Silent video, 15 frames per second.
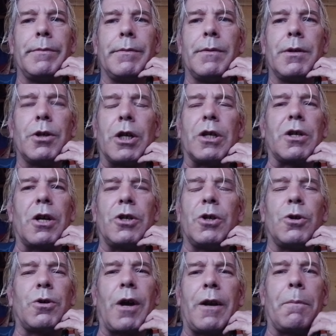Just 'cause
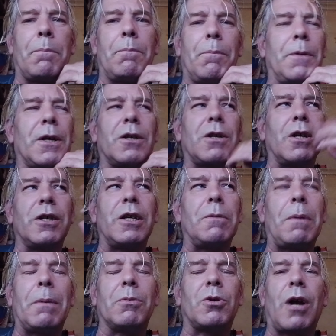these
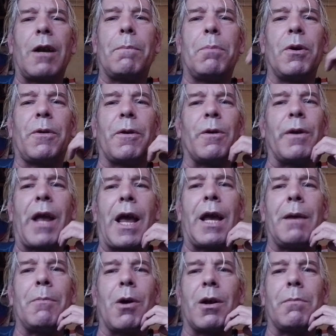people tried to put their
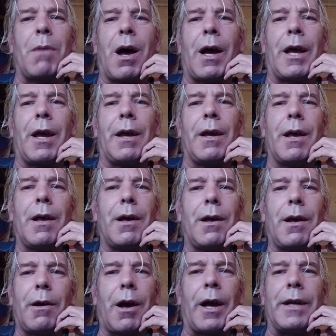name on my
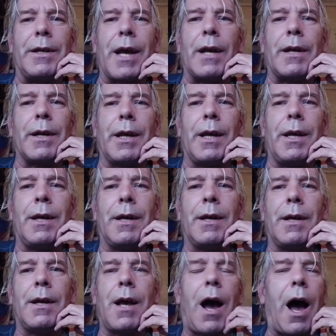identity,
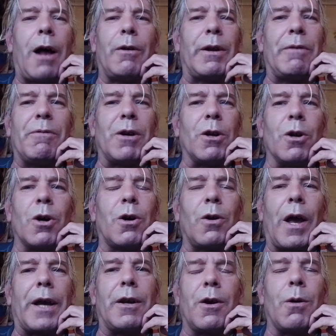I don't even look
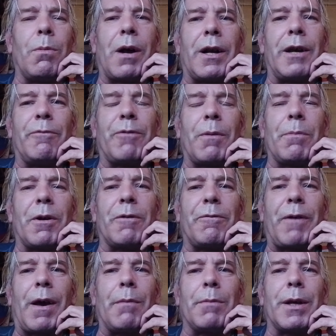like nobody from their
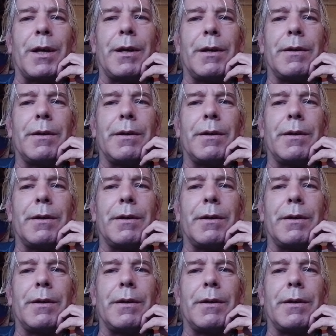family.